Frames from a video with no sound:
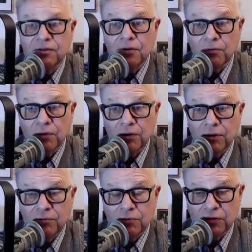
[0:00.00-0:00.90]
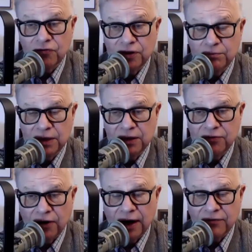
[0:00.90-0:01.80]
your world will be
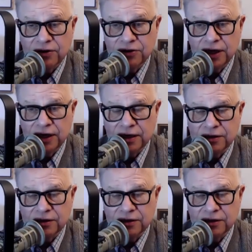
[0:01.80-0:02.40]
forever changed.